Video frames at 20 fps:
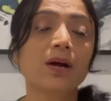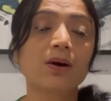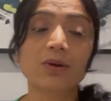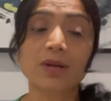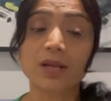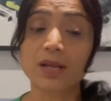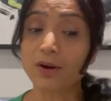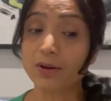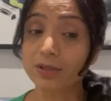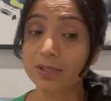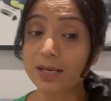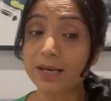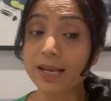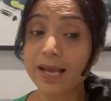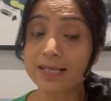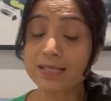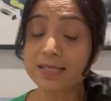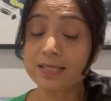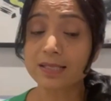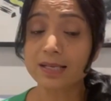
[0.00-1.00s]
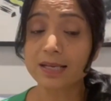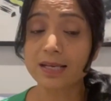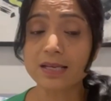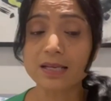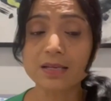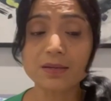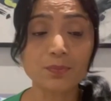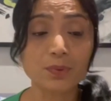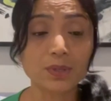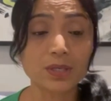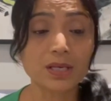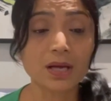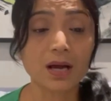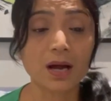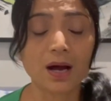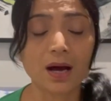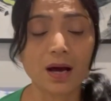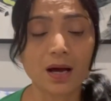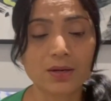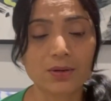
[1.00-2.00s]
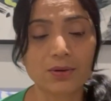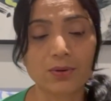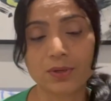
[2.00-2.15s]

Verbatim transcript: Okay, on the next screen we are